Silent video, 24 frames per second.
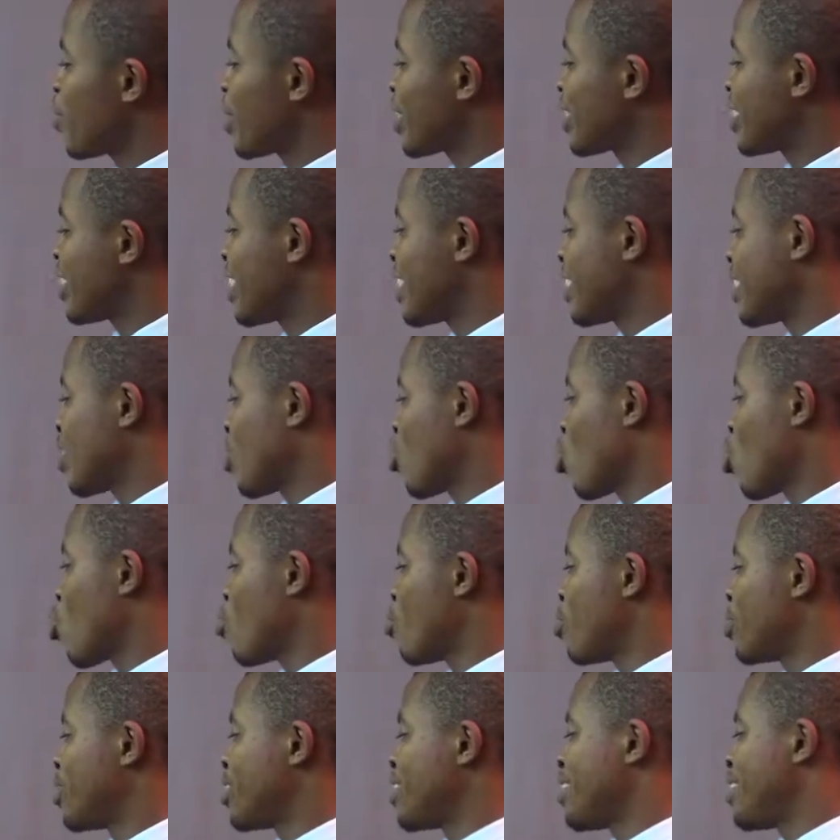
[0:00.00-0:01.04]
partners and
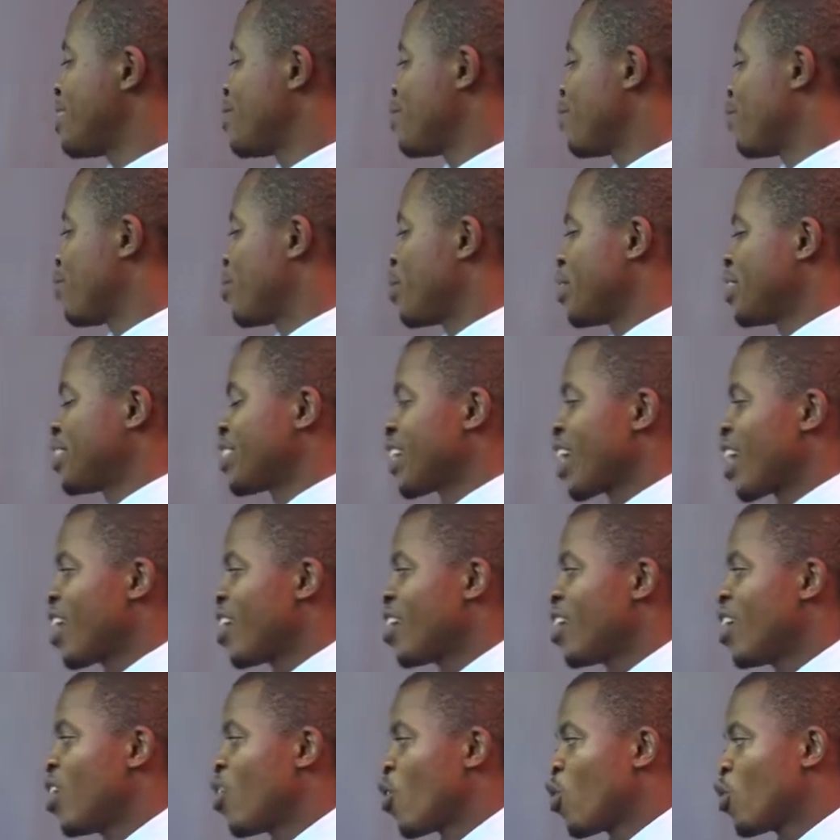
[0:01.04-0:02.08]
competitive pressure,
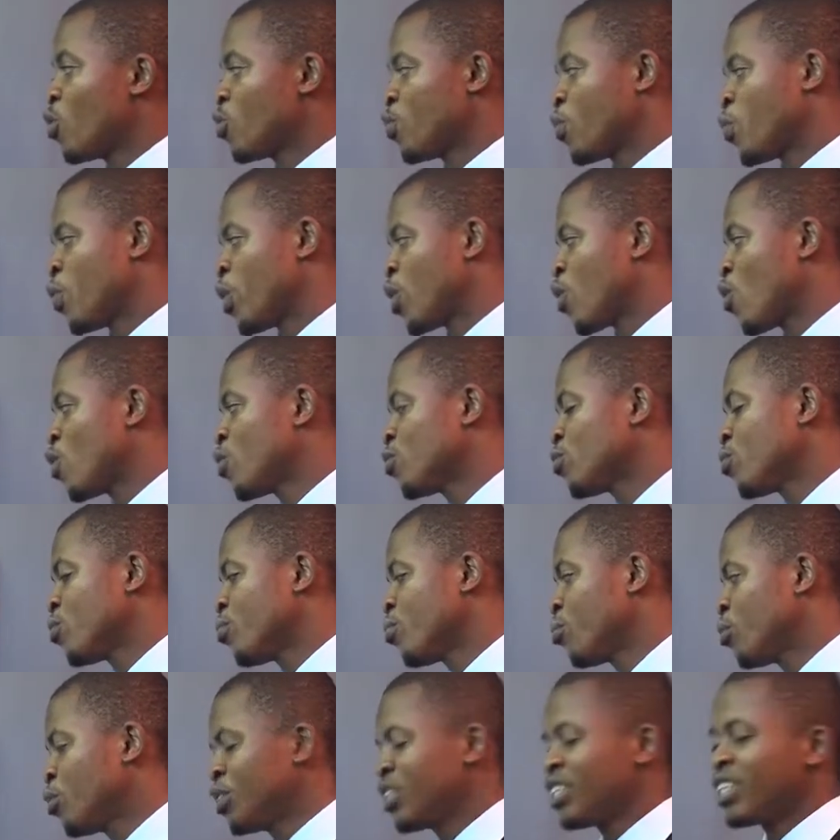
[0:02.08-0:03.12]
all, were all
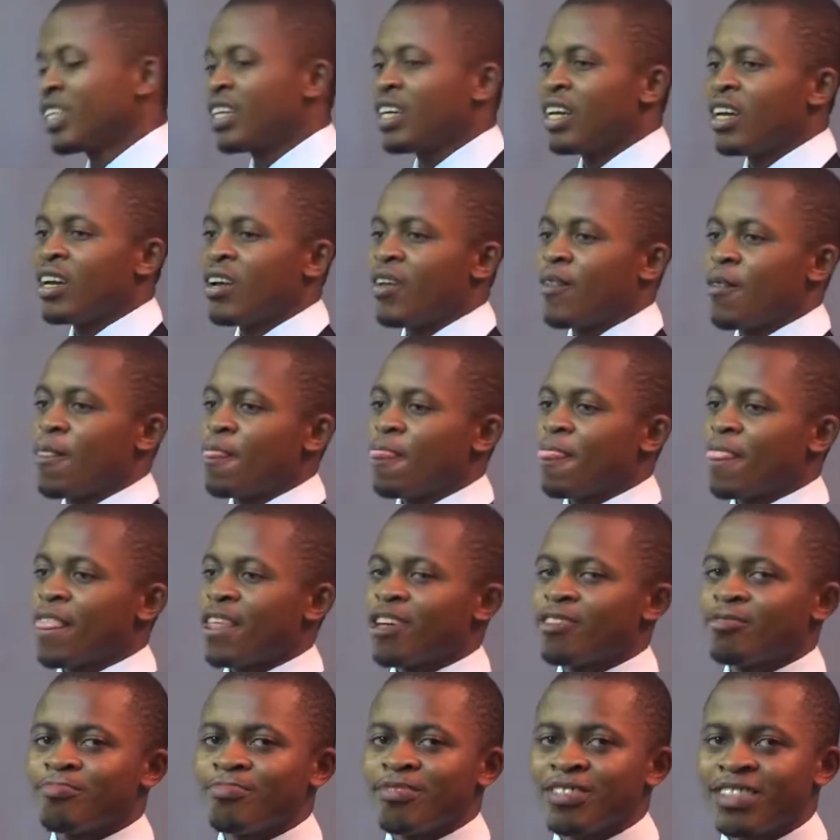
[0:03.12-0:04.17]
both
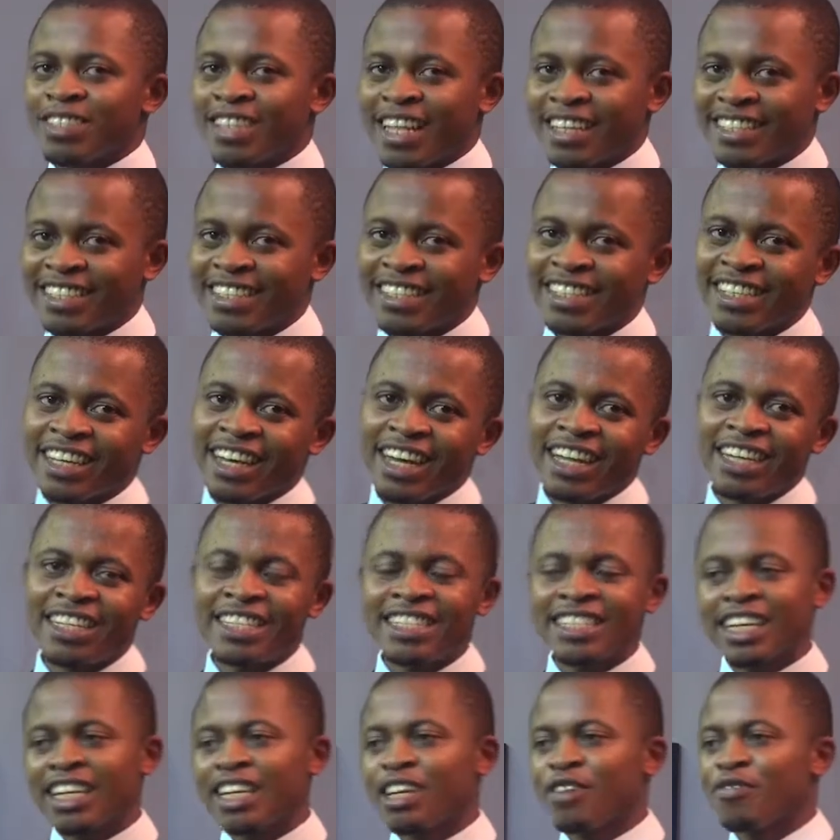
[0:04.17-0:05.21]
statistically
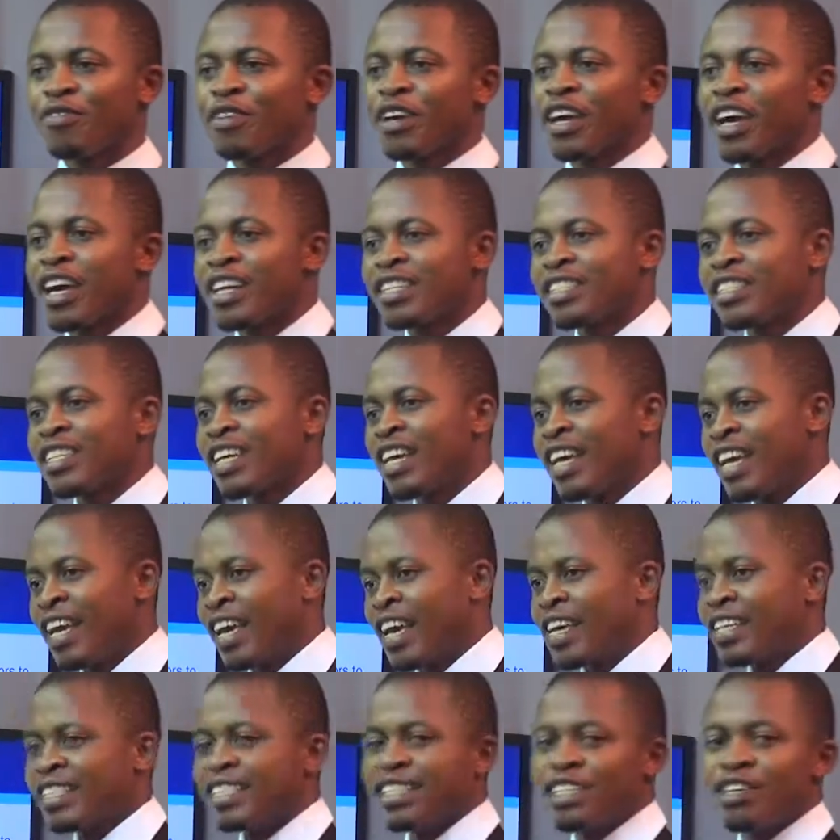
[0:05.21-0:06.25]
significant and
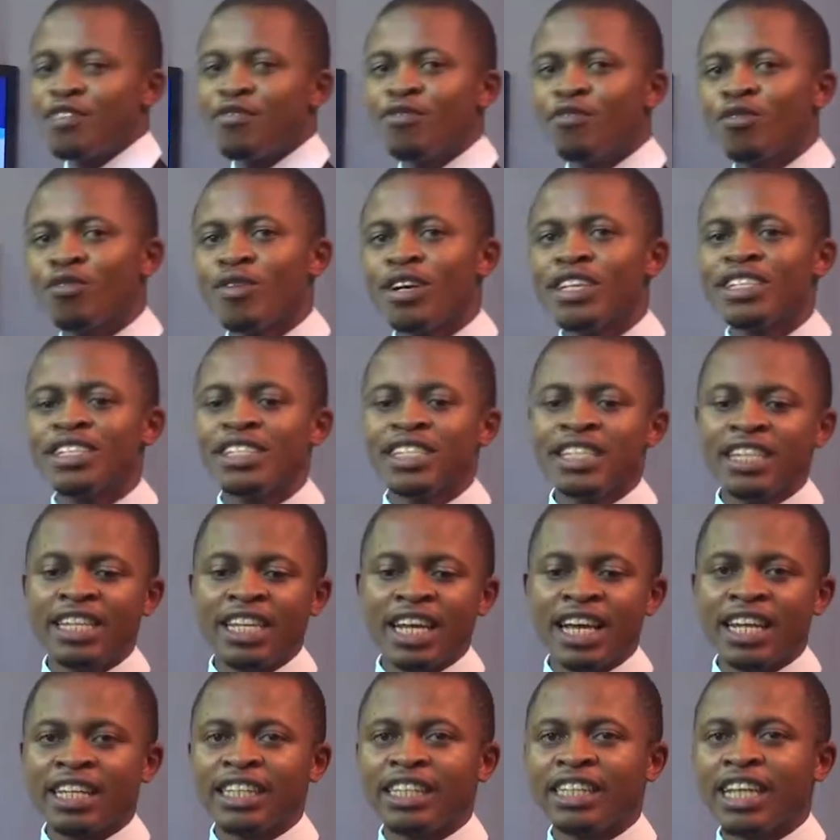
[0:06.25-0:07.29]
hence influence
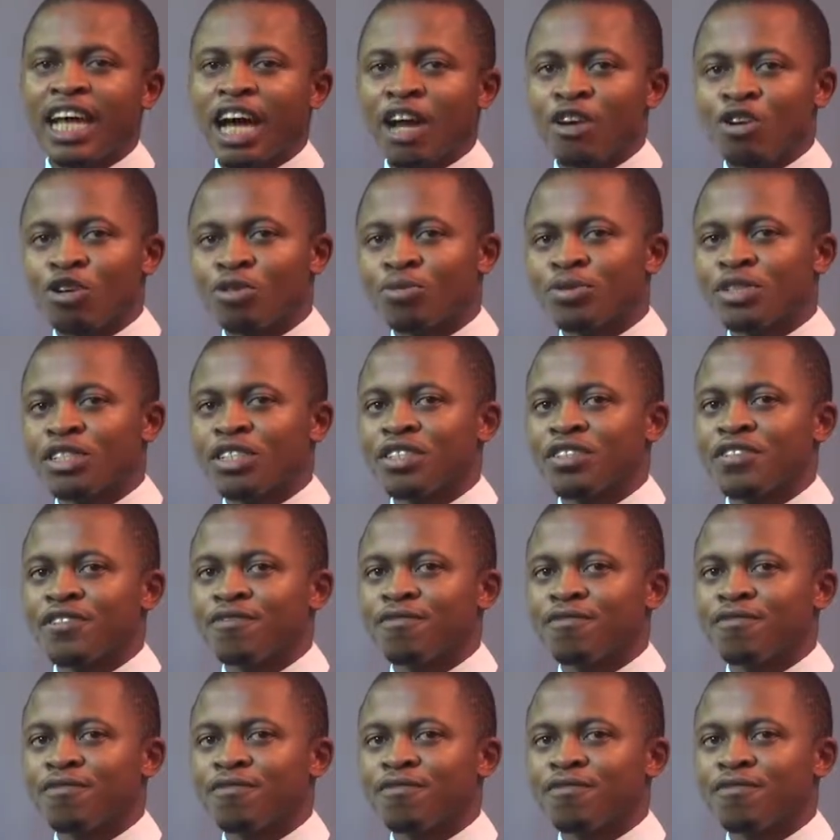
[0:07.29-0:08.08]
e-learning adoption.